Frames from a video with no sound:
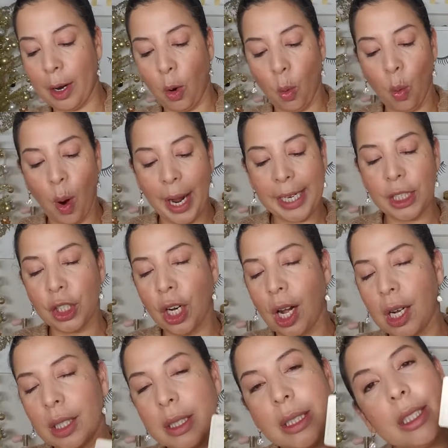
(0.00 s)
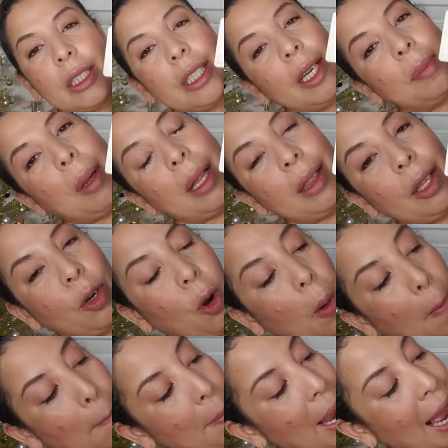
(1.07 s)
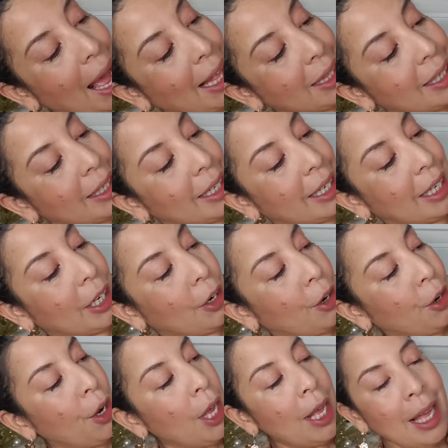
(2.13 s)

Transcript: white chocolate chip little palette here.